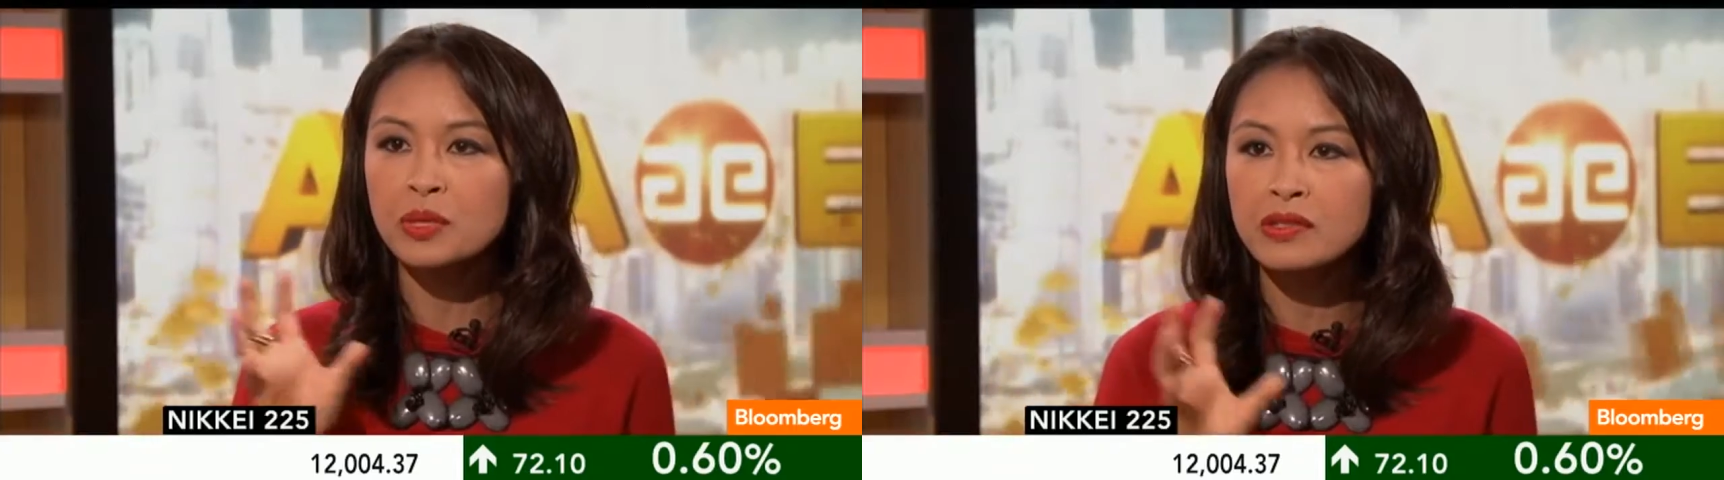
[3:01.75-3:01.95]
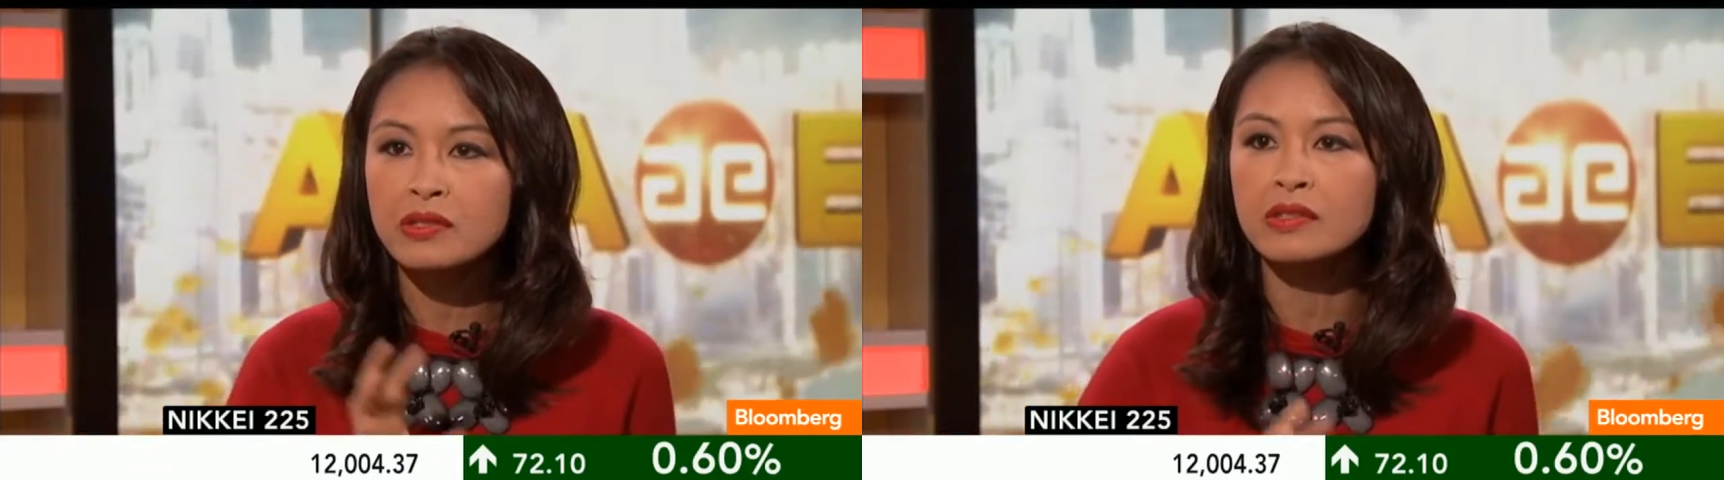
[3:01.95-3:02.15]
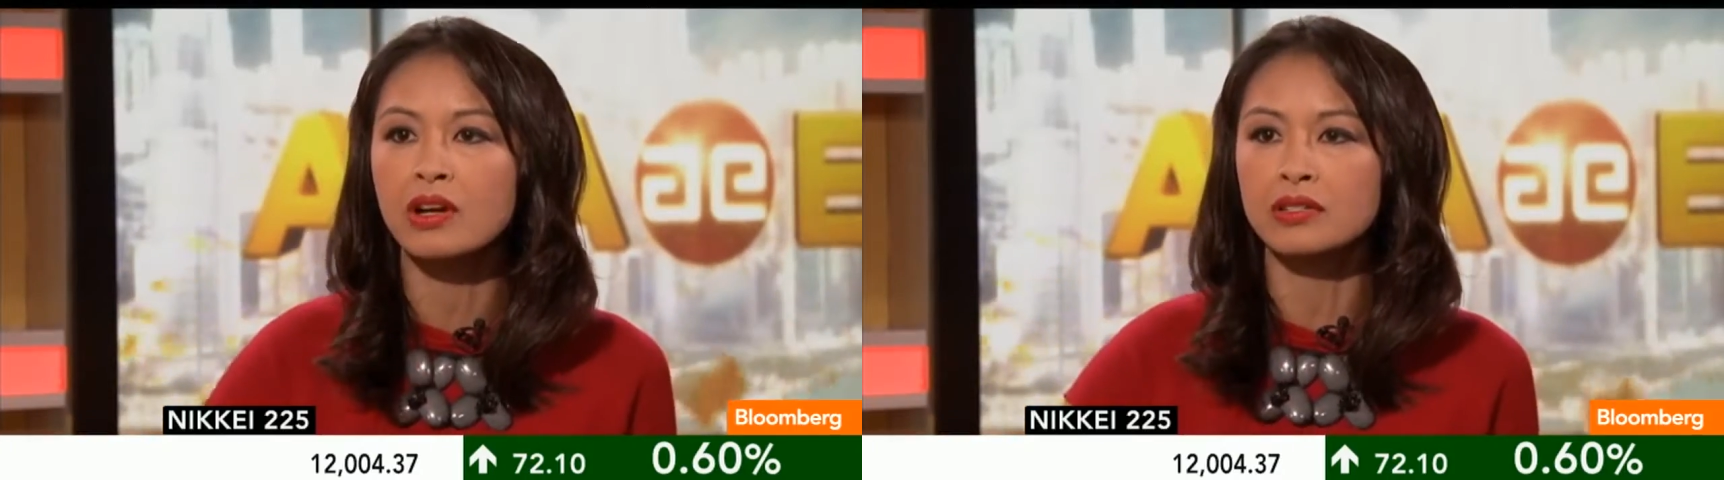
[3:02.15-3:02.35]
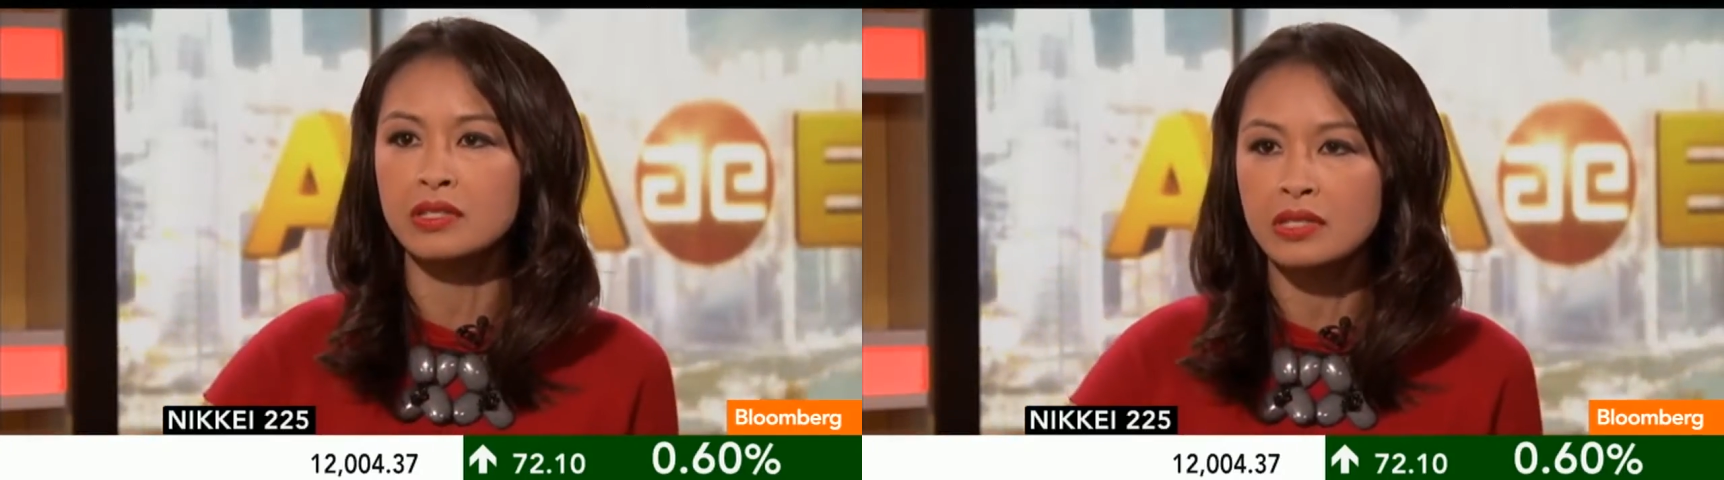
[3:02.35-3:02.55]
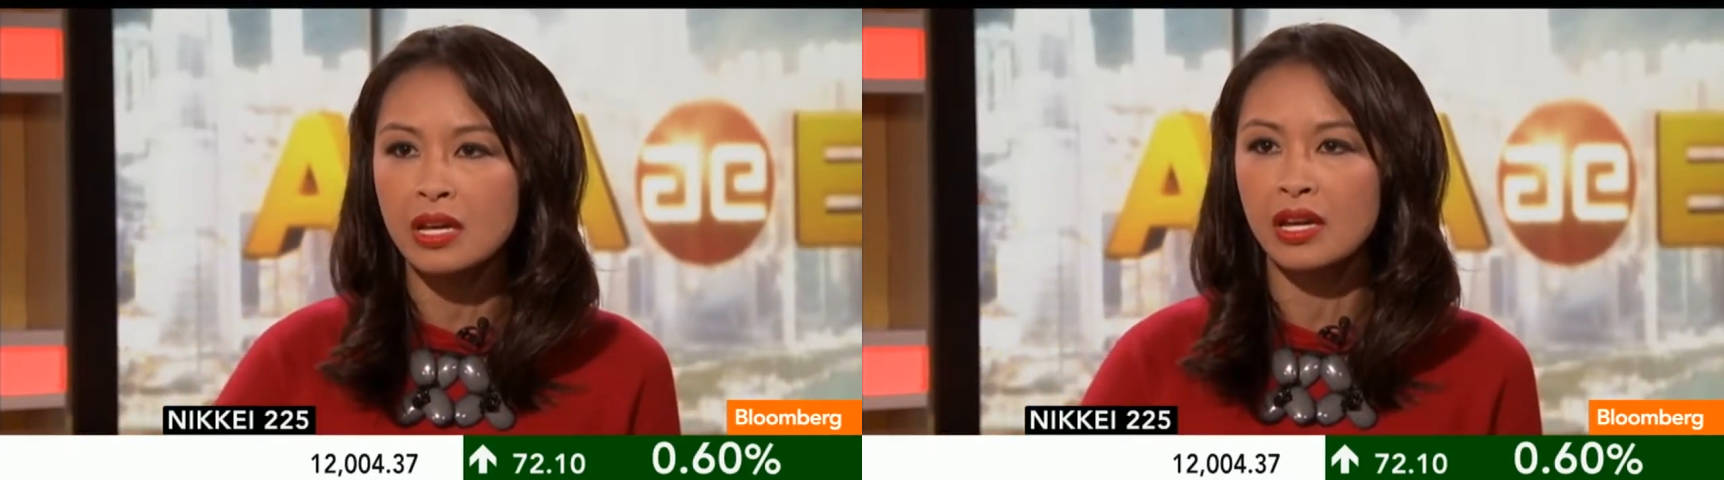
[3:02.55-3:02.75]
we start
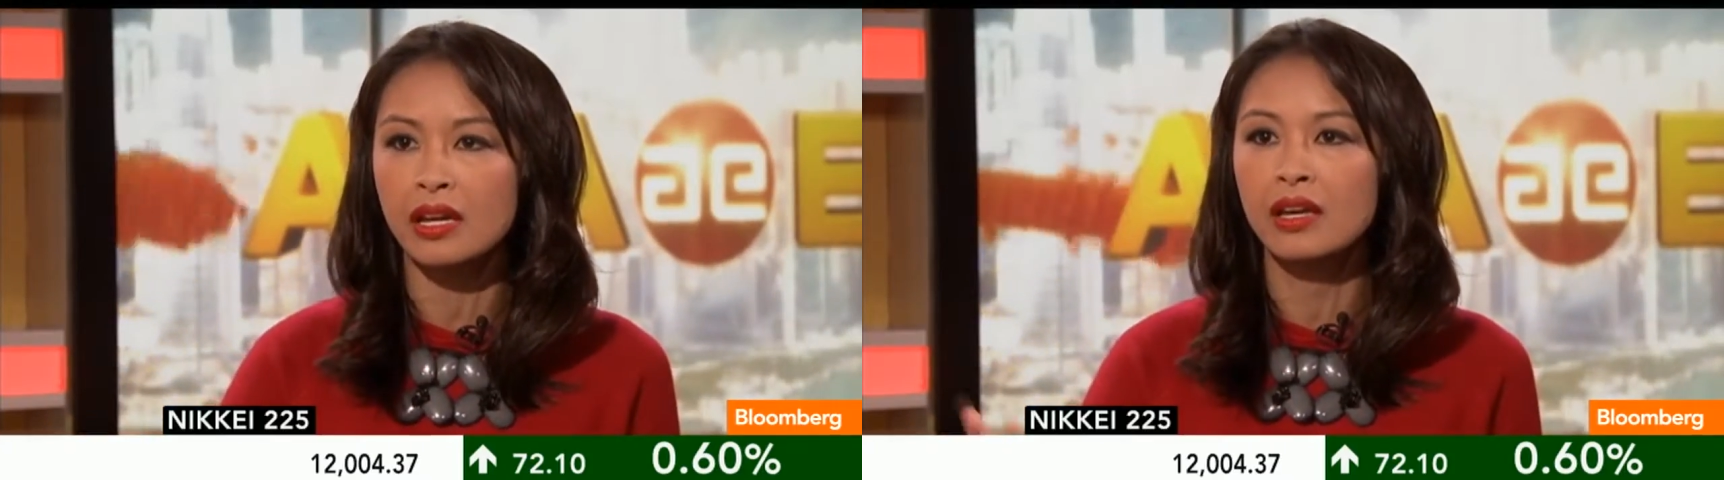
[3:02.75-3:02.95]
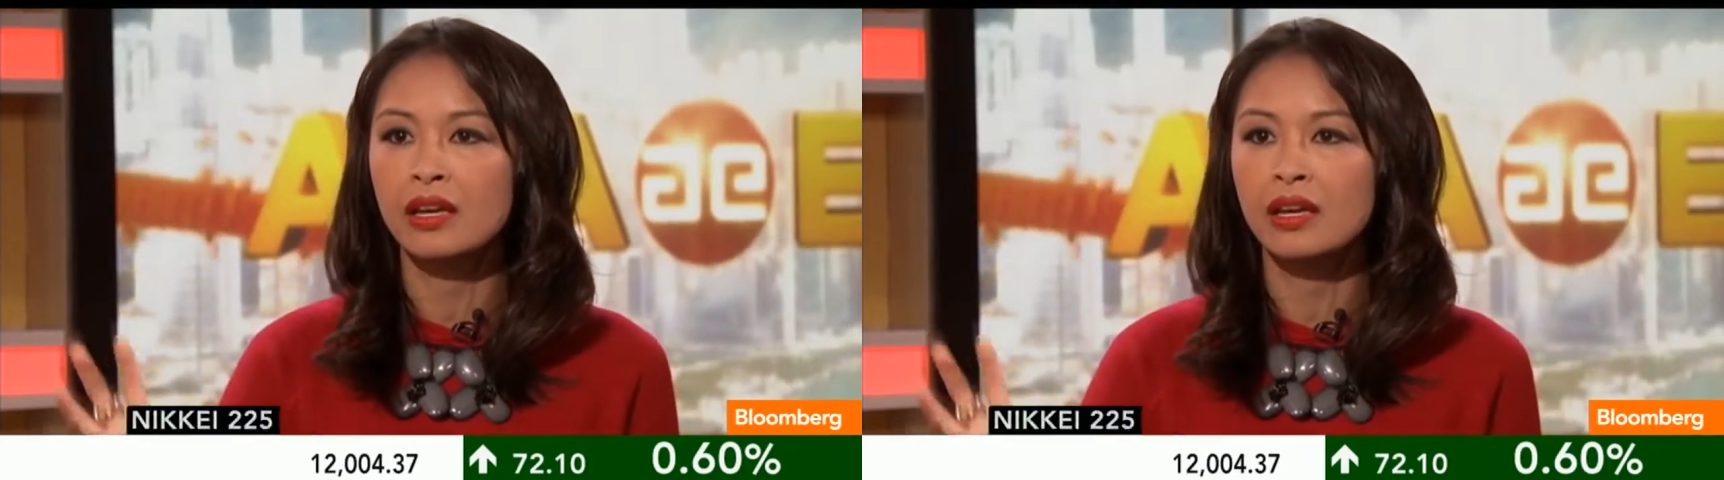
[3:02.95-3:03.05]
seeing